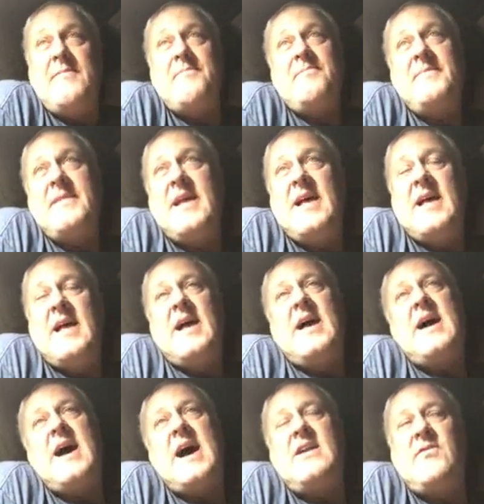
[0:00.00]
paperwork
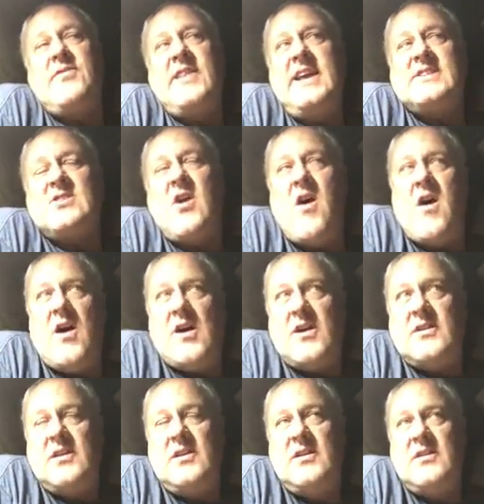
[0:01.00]
and the
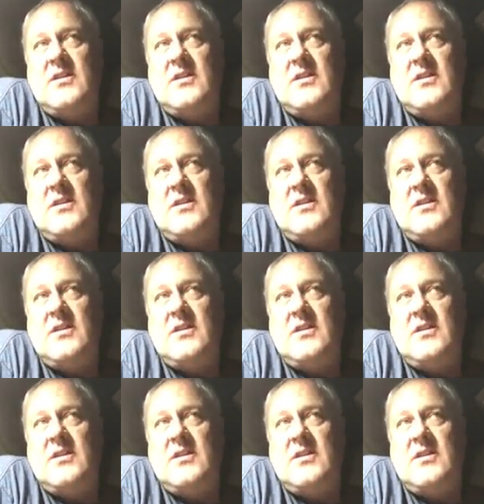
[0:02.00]
regulations